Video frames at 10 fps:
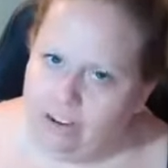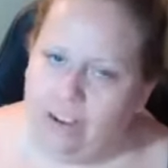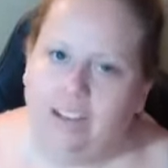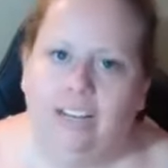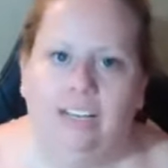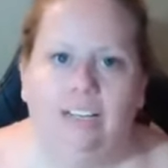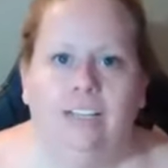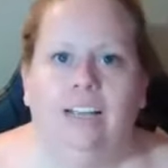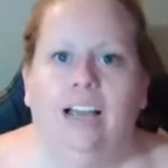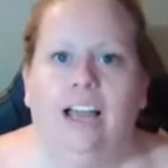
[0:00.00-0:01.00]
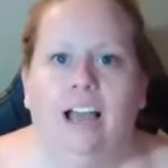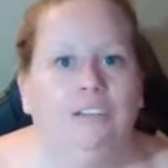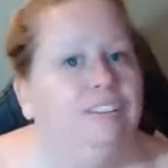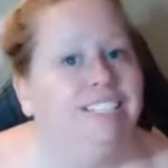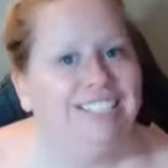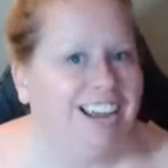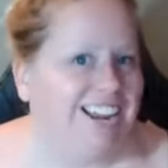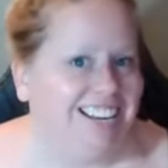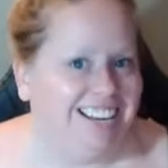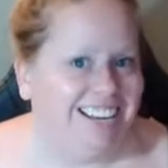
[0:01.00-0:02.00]
I have
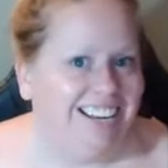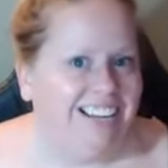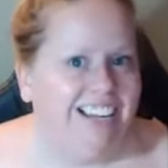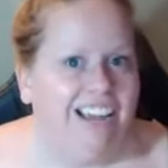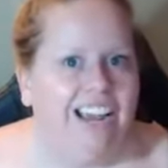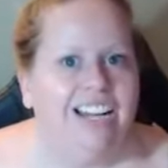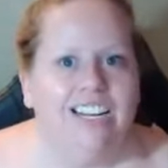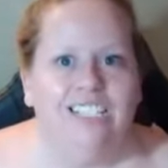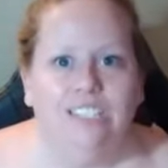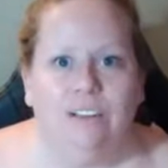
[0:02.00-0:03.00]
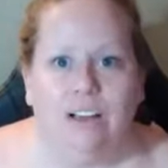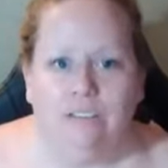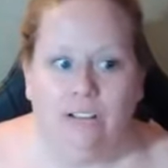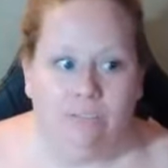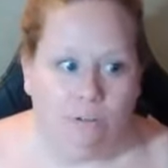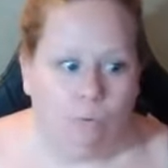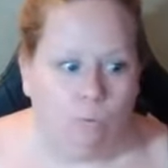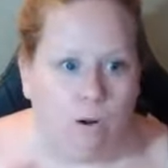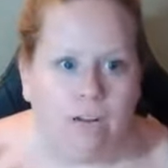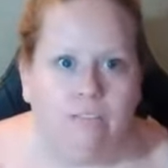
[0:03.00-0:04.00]
anxiety, and I do have a lot of the
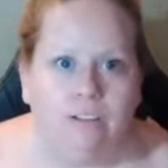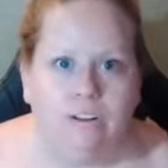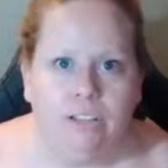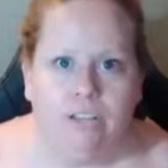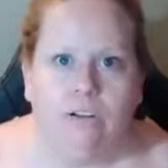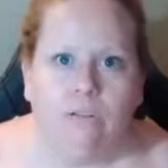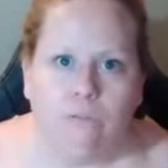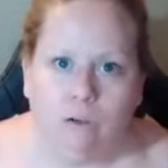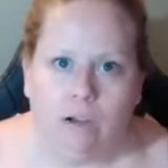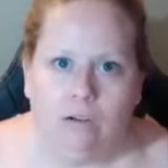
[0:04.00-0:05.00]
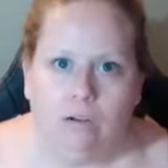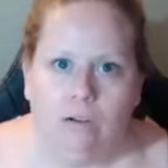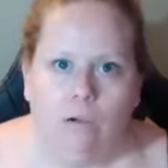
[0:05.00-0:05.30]
what if everything goes wrong?